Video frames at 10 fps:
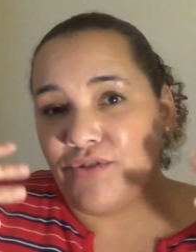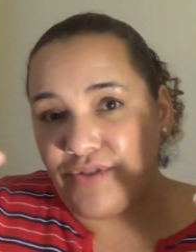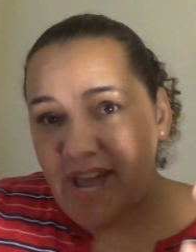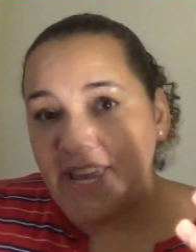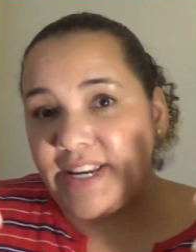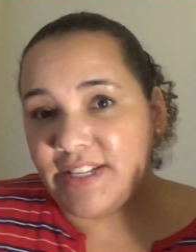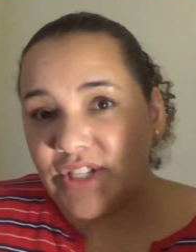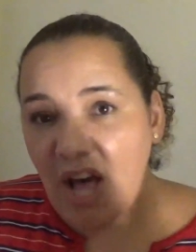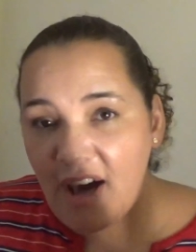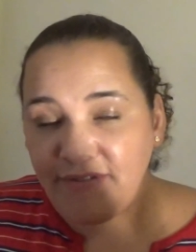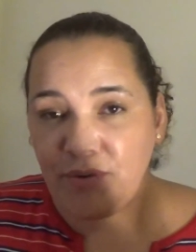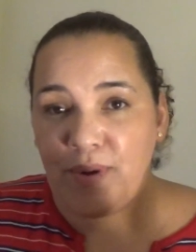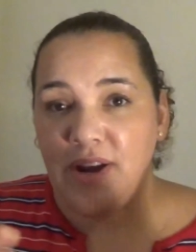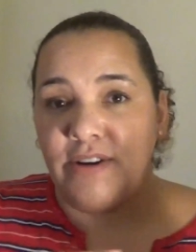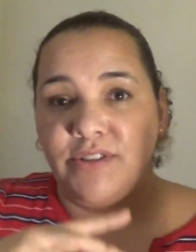created a
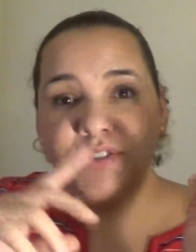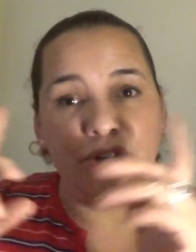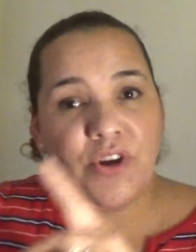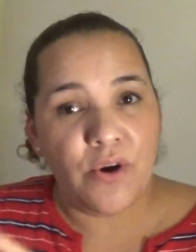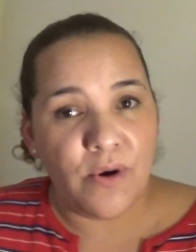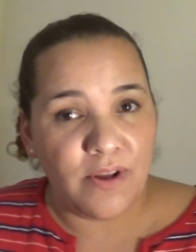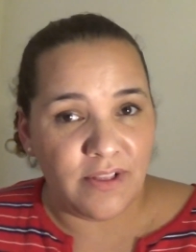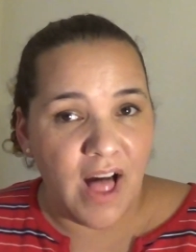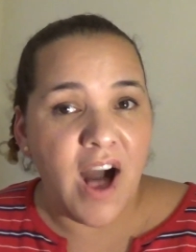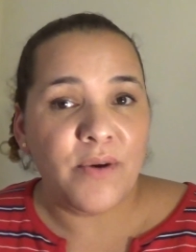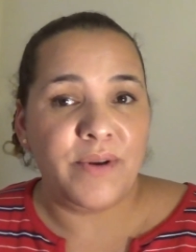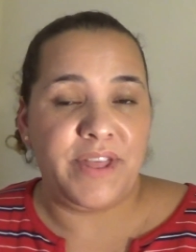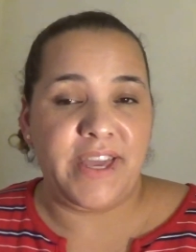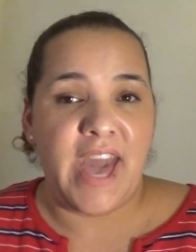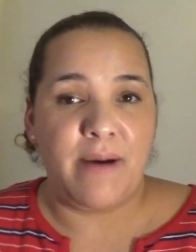software to go along with
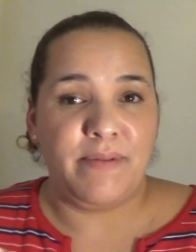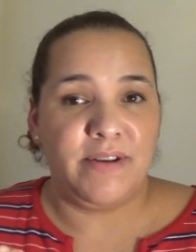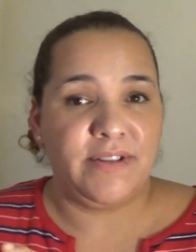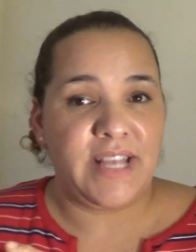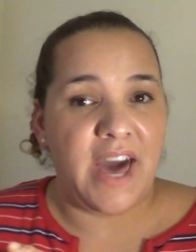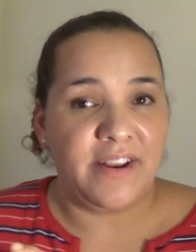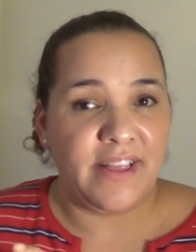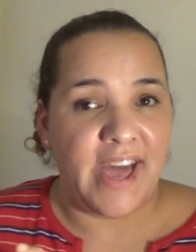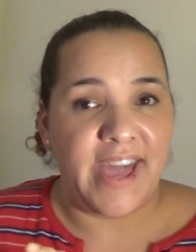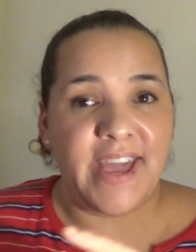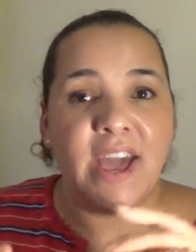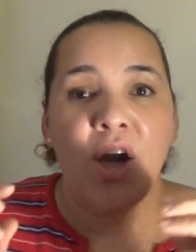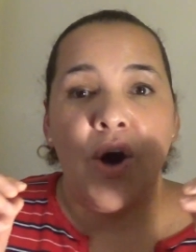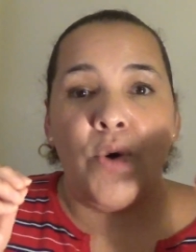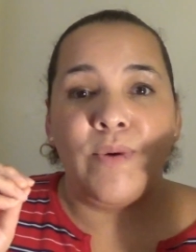the Kepler satellite,
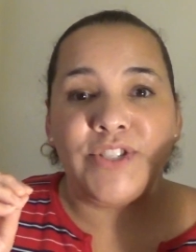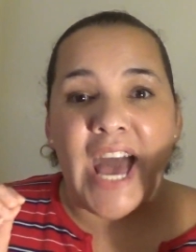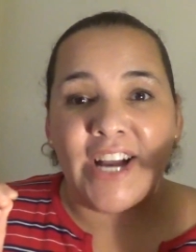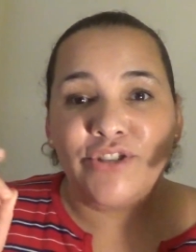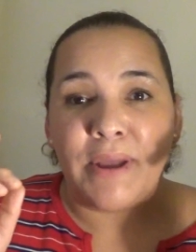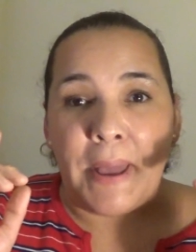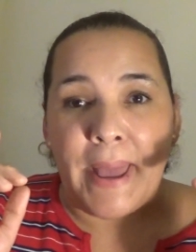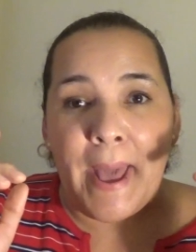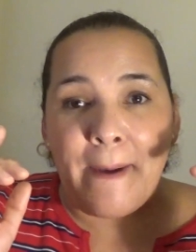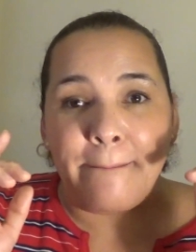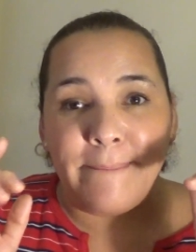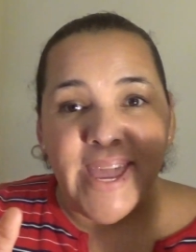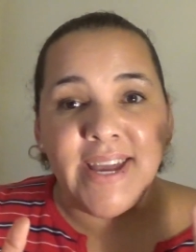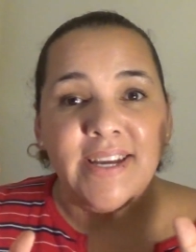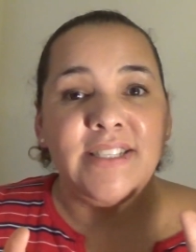which actually
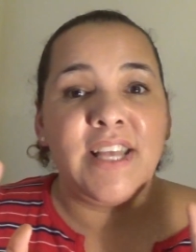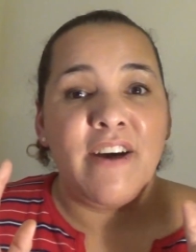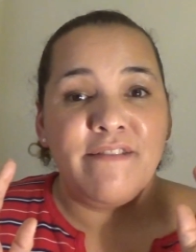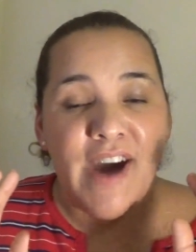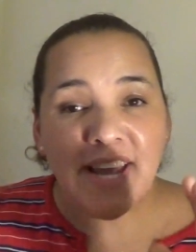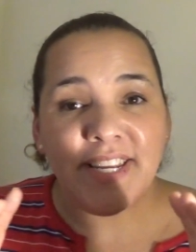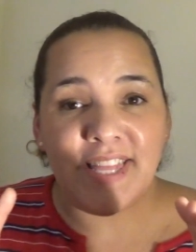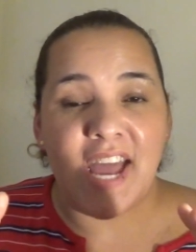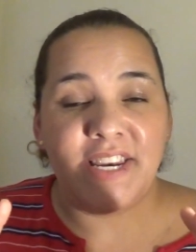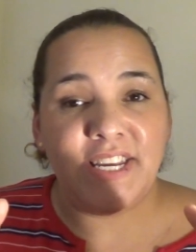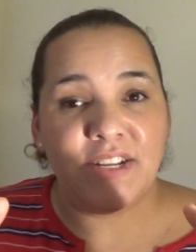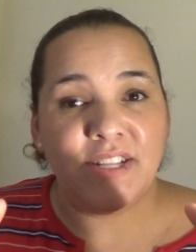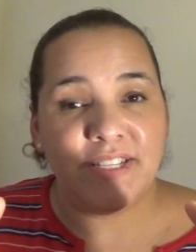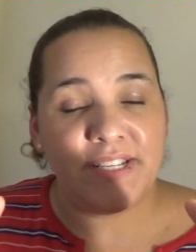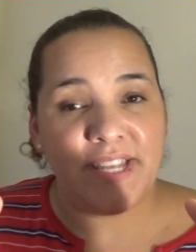makes finding that needle
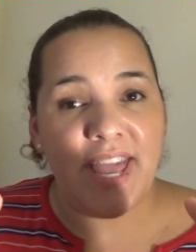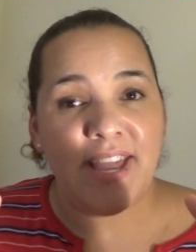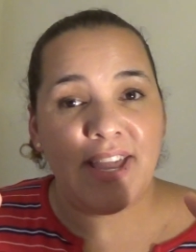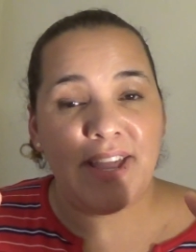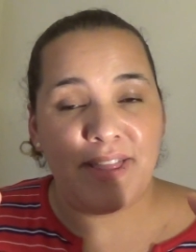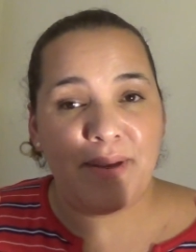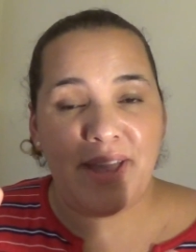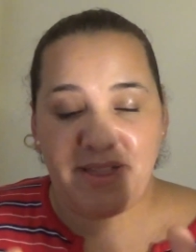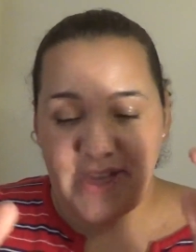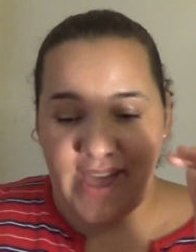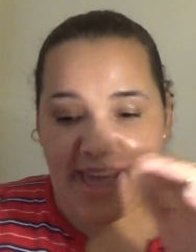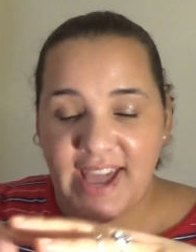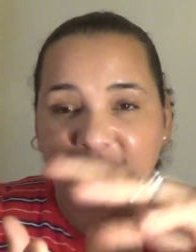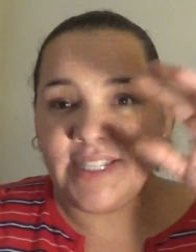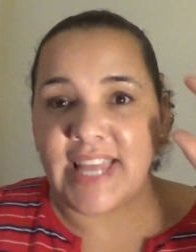in the state in the in the
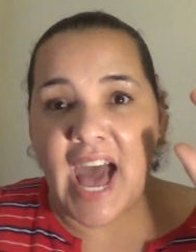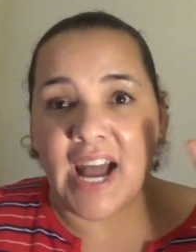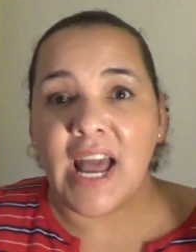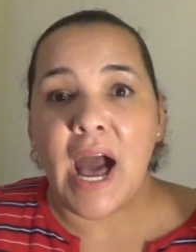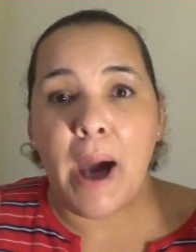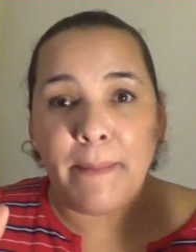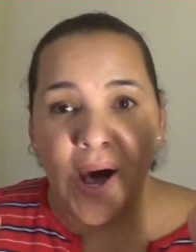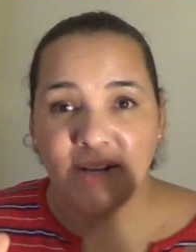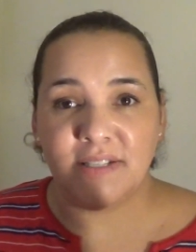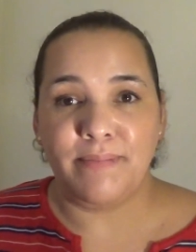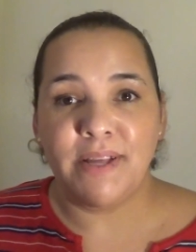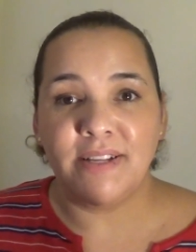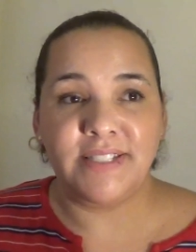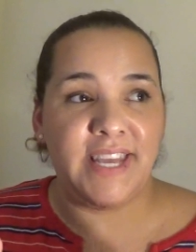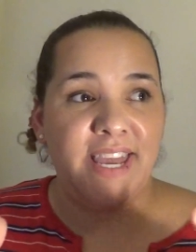haystack a
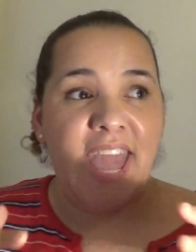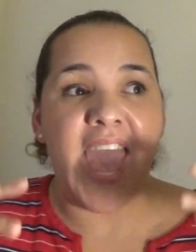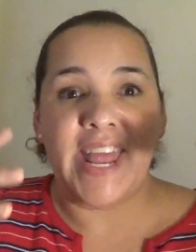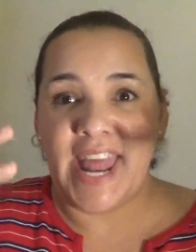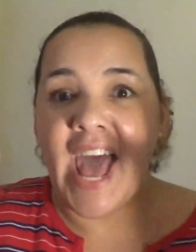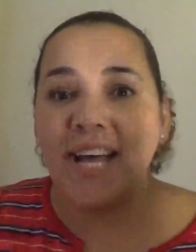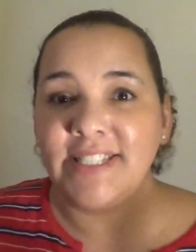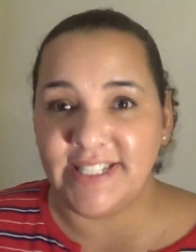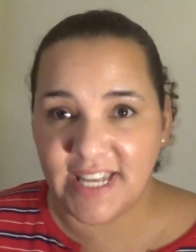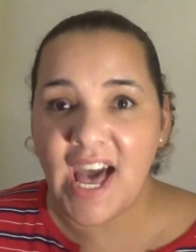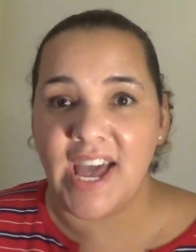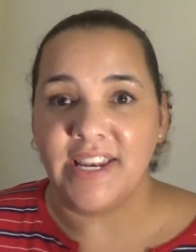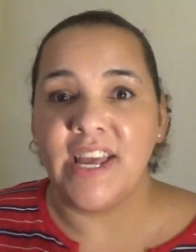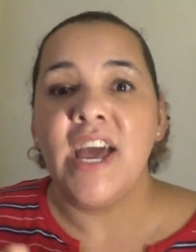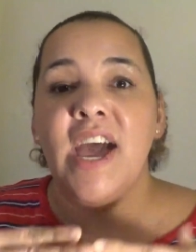possibility, and has
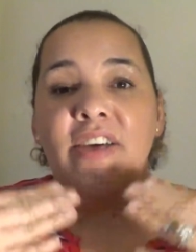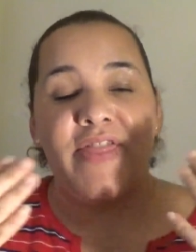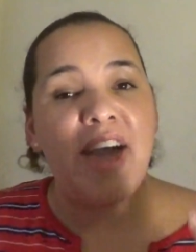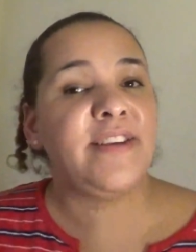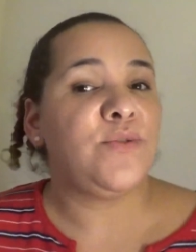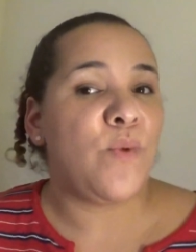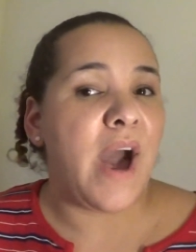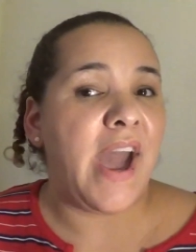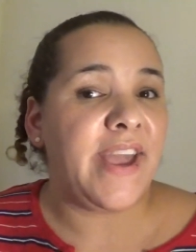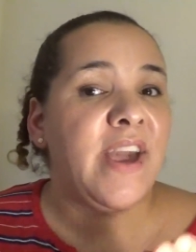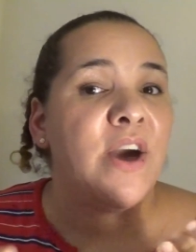done. And that is why